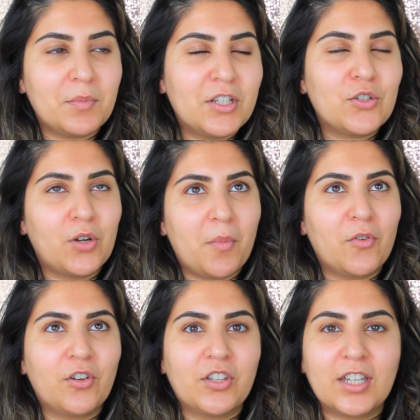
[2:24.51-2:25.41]
I mean, don't get me
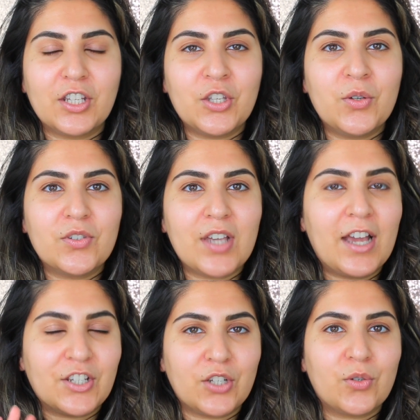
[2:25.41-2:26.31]
wrong, you can use
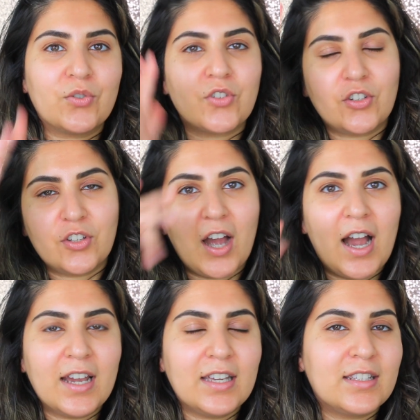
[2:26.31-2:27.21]
eyeshadows on your
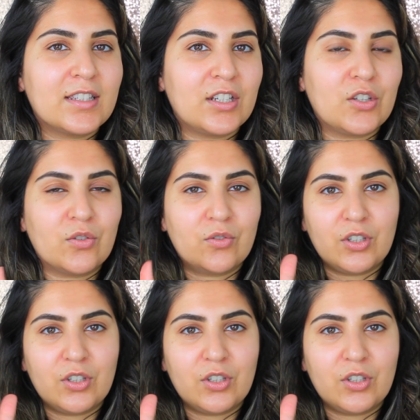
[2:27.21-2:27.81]
eyes and your